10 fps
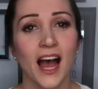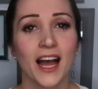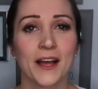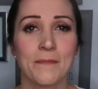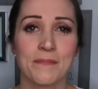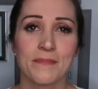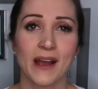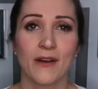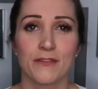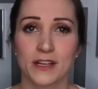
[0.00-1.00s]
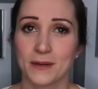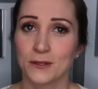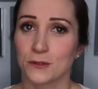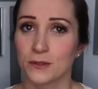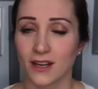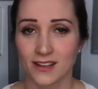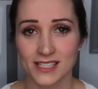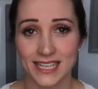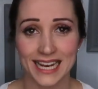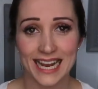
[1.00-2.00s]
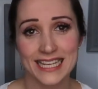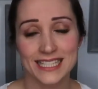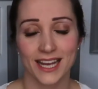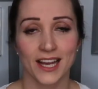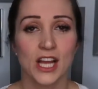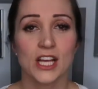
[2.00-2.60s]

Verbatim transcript: Um, now I feel a bit awkward answering it later.